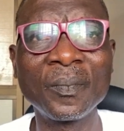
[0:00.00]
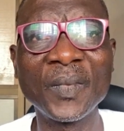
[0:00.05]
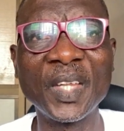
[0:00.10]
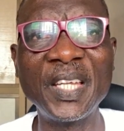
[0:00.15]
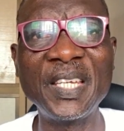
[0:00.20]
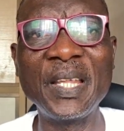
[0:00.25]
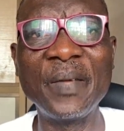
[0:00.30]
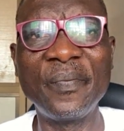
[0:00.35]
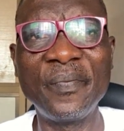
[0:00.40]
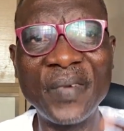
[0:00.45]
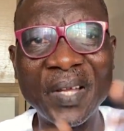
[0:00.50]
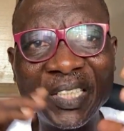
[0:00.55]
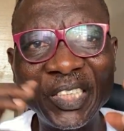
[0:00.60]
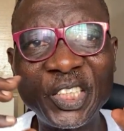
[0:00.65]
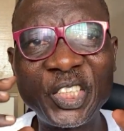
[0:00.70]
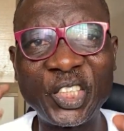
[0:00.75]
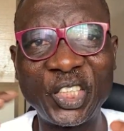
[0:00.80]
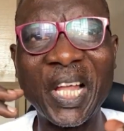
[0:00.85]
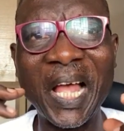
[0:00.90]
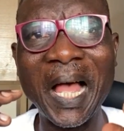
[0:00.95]
in a very
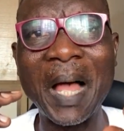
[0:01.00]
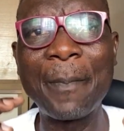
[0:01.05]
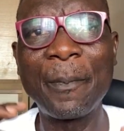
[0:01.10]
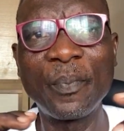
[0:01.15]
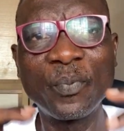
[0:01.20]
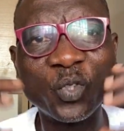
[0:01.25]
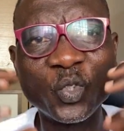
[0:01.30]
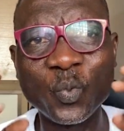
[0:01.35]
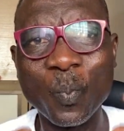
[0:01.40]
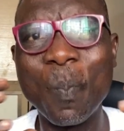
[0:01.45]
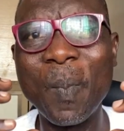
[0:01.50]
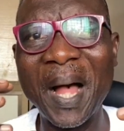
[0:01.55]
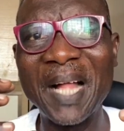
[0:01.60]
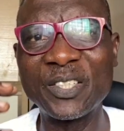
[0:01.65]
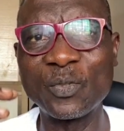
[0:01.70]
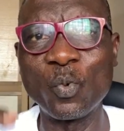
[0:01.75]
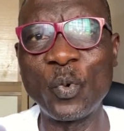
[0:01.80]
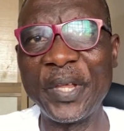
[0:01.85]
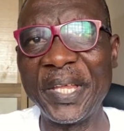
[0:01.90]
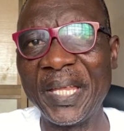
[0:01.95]
sharp,
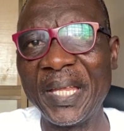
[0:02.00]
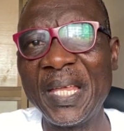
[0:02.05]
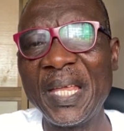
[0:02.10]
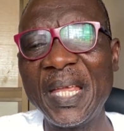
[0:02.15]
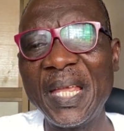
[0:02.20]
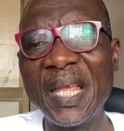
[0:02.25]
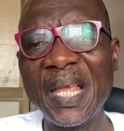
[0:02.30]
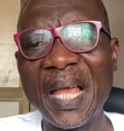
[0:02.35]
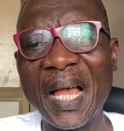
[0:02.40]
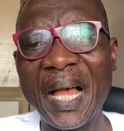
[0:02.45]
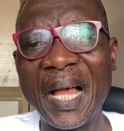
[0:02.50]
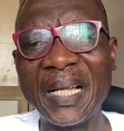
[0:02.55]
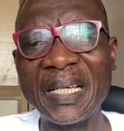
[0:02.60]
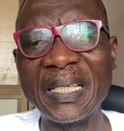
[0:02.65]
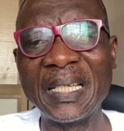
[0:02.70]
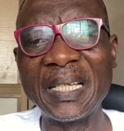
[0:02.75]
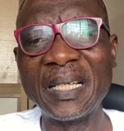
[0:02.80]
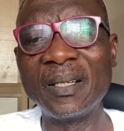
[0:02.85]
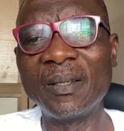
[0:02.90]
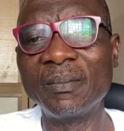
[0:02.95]
smart way?
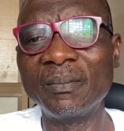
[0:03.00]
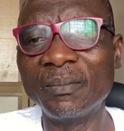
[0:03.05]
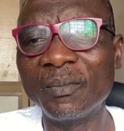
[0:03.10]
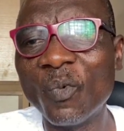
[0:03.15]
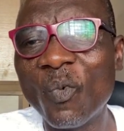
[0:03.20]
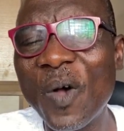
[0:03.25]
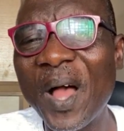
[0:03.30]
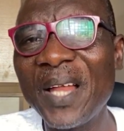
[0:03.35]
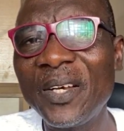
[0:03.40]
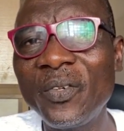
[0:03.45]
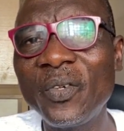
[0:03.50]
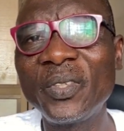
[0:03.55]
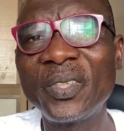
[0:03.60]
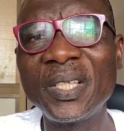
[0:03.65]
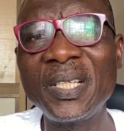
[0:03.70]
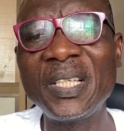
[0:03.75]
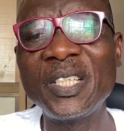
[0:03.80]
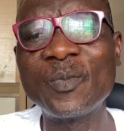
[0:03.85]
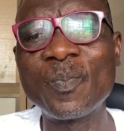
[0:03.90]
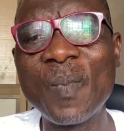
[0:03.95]
And why do you
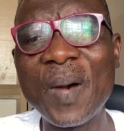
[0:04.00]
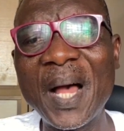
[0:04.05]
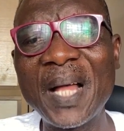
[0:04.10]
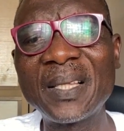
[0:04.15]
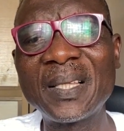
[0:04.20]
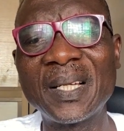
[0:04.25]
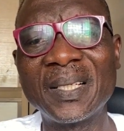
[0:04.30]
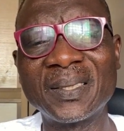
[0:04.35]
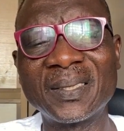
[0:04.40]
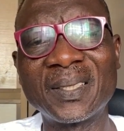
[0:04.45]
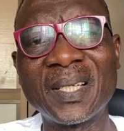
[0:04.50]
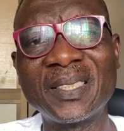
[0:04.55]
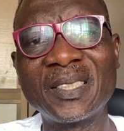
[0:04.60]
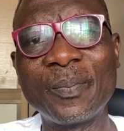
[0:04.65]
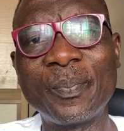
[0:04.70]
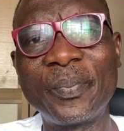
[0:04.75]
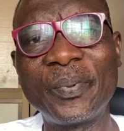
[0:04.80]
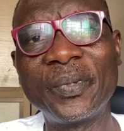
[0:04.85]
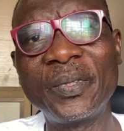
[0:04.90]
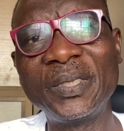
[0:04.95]
think it matters as
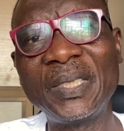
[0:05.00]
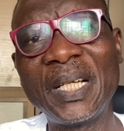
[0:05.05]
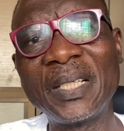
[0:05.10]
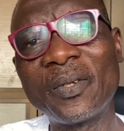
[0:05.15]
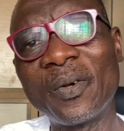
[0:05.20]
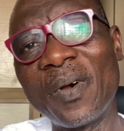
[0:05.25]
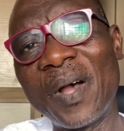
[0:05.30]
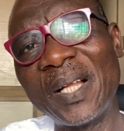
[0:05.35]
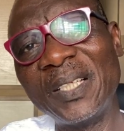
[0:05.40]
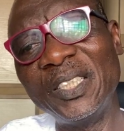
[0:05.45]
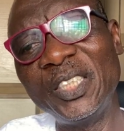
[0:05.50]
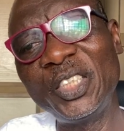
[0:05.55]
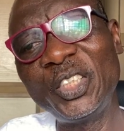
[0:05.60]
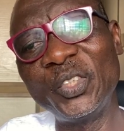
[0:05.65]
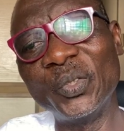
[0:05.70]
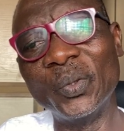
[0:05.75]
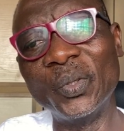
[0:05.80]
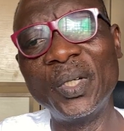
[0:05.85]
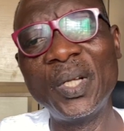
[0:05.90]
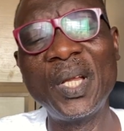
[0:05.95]
a project or an
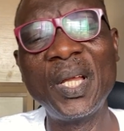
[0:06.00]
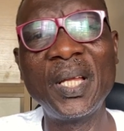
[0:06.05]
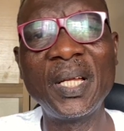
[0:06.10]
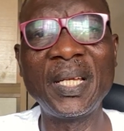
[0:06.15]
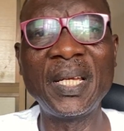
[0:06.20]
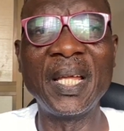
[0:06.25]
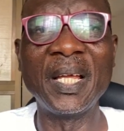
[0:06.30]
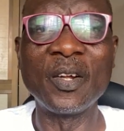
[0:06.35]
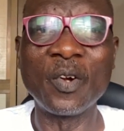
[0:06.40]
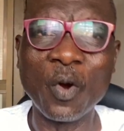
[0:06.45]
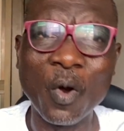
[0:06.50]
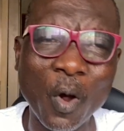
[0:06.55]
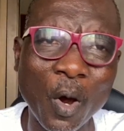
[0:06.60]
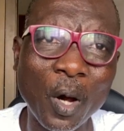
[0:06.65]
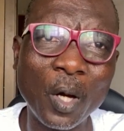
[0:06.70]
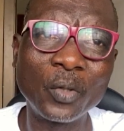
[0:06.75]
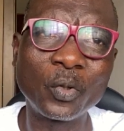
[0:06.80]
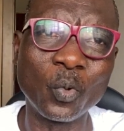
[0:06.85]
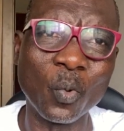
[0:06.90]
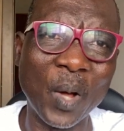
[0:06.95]
issue? Then
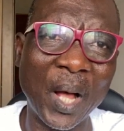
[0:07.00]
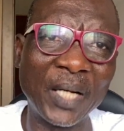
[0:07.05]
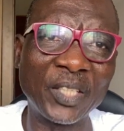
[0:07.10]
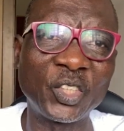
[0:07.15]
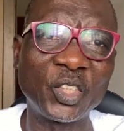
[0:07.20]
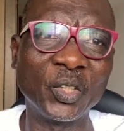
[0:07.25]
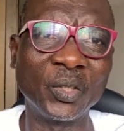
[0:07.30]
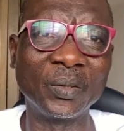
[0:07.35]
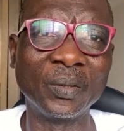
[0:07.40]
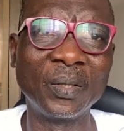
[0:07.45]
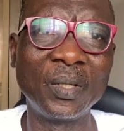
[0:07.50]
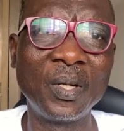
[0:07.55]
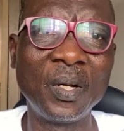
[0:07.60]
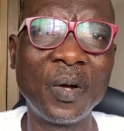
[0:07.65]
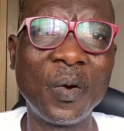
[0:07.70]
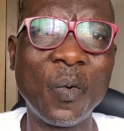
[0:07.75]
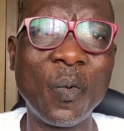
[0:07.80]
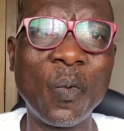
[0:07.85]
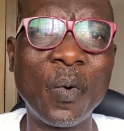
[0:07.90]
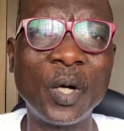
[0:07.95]
call to action.
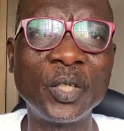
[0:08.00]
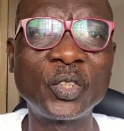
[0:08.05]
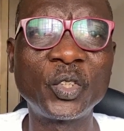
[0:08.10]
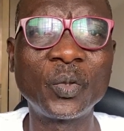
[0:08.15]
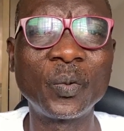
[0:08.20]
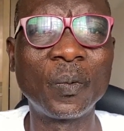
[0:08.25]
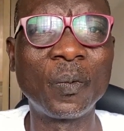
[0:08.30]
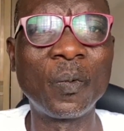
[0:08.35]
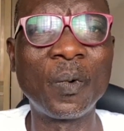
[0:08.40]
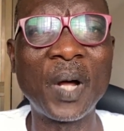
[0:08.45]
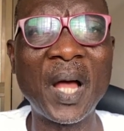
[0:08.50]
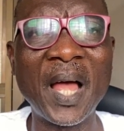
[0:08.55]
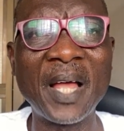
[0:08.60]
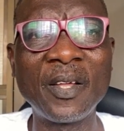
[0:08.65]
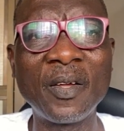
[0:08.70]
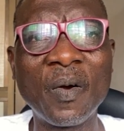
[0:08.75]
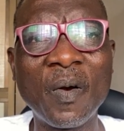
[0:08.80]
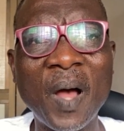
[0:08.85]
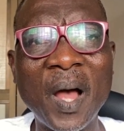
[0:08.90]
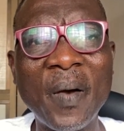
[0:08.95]
Why
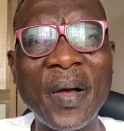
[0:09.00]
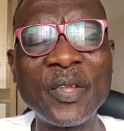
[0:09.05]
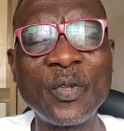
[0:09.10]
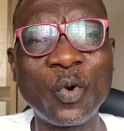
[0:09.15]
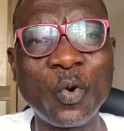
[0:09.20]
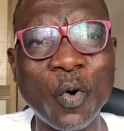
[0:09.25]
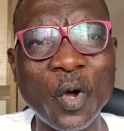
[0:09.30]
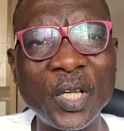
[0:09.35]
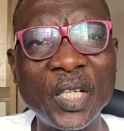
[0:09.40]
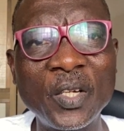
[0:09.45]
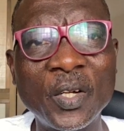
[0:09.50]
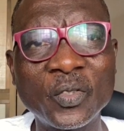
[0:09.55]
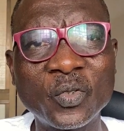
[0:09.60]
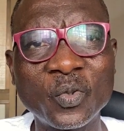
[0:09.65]
are you calling us